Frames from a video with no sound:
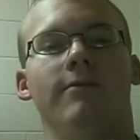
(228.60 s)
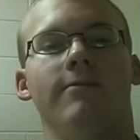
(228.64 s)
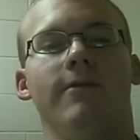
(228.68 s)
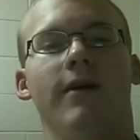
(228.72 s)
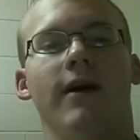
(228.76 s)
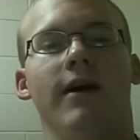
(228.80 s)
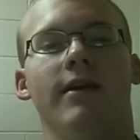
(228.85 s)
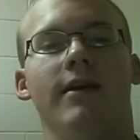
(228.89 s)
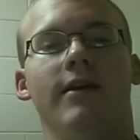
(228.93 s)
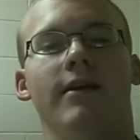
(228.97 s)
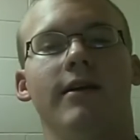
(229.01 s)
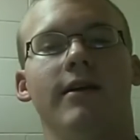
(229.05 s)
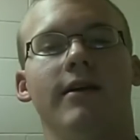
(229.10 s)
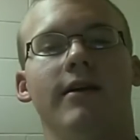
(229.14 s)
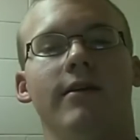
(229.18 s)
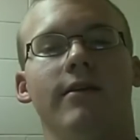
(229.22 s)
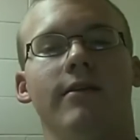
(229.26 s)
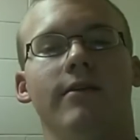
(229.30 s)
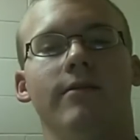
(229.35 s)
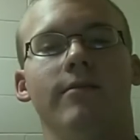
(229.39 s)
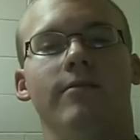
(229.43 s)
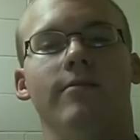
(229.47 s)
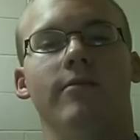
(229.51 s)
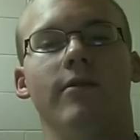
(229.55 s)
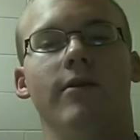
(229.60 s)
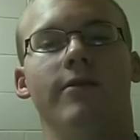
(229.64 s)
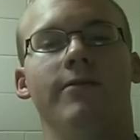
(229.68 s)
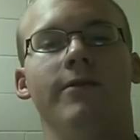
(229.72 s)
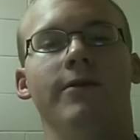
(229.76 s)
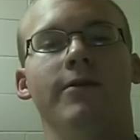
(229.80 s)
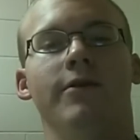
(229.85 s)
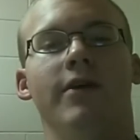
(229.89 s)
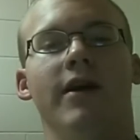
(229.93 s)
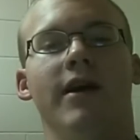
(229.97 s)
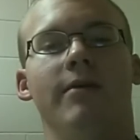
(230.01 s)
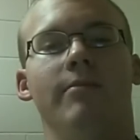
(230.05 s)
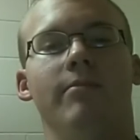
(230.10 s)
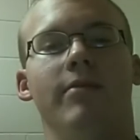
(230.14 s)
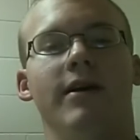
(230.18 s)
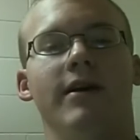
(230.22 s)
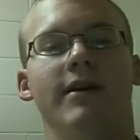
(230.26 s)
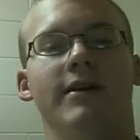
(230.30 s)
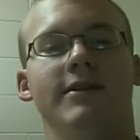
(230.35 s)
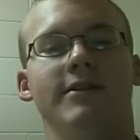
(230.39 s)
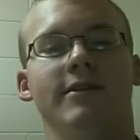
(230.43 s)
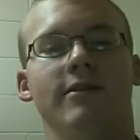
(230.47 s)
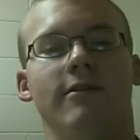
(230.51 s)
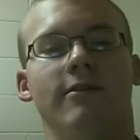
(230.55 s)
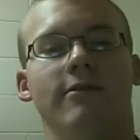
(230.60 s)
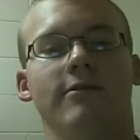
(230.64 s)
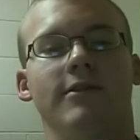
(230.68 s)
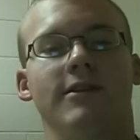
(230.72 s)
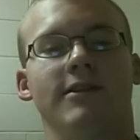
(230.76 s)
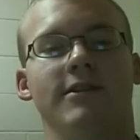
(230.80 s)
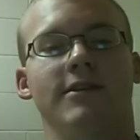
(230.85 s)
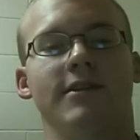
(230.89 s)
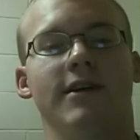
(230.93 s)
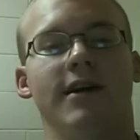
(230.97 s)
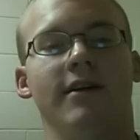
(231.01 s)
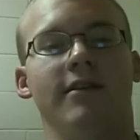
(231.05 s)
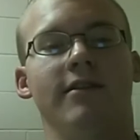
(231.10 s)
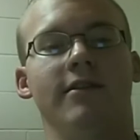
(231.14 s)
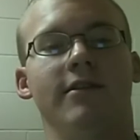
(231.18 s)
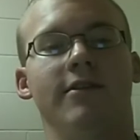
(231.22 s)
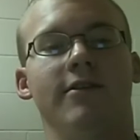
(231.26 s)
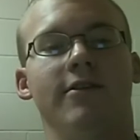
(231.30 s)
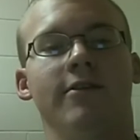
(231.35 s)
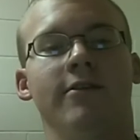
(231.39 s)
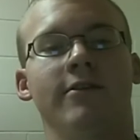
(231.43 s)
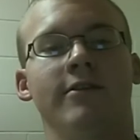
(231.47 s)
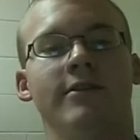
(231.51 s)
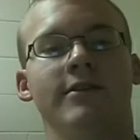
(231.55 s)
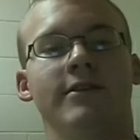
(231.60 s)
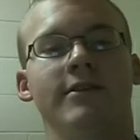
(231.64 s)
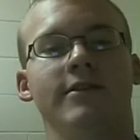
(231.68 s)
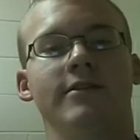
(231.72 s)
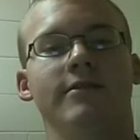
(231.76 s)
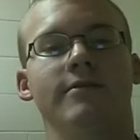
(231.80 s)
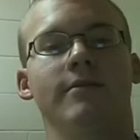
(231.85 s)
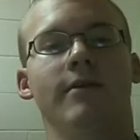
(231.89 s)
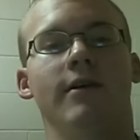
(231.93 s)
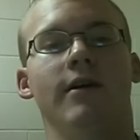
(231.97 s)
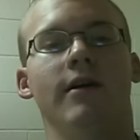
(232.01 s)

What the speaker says: fighting in a few campaigns alongside the Turks,